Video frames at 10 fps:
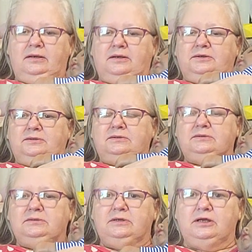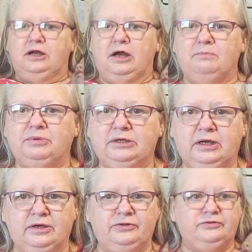uh, but
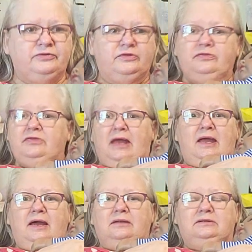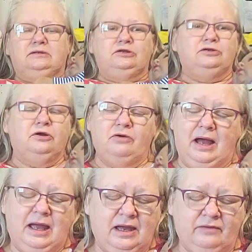other than that you know
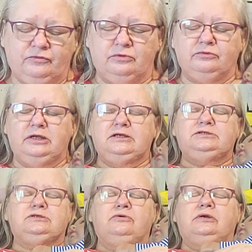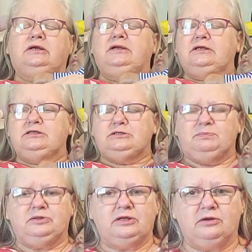I have grown kids and grandkids
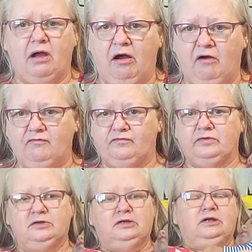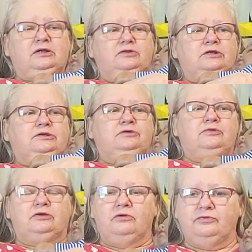but they're off they do
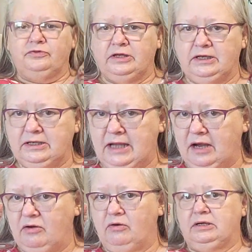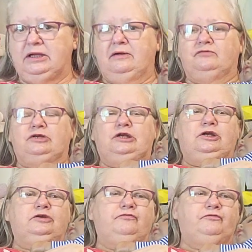their own thing. I hardly ever
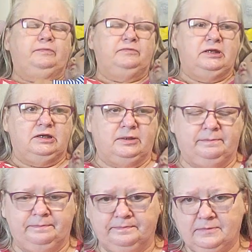hear from them.